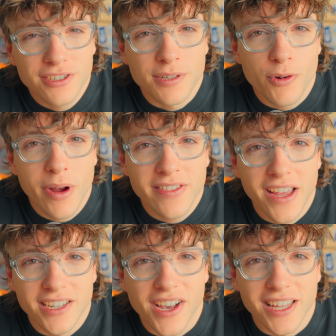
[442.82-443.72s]
some quick
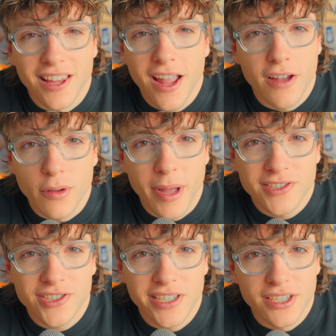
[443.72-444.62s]
things I love about
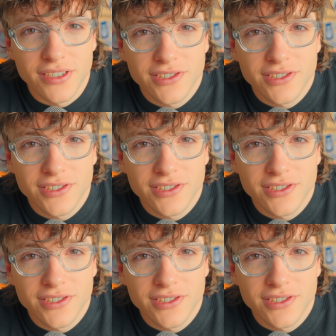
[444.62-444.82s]
Stills.